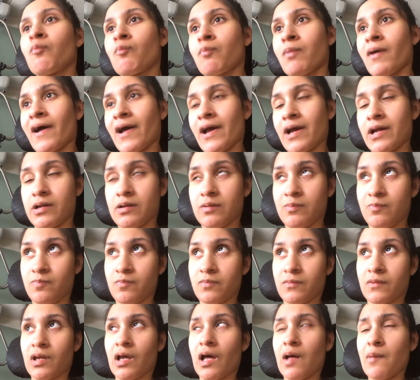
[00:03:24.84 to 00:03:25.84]
but
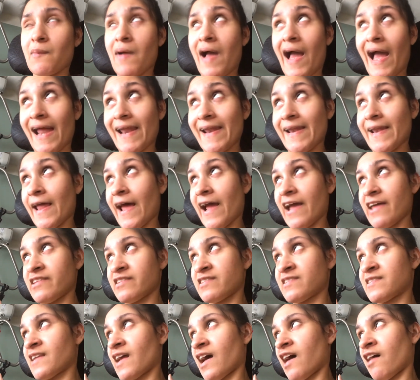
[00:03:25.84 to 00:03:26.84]
command
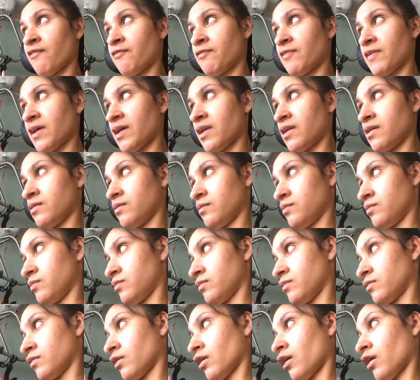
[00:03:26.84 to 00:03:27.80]
line stuff and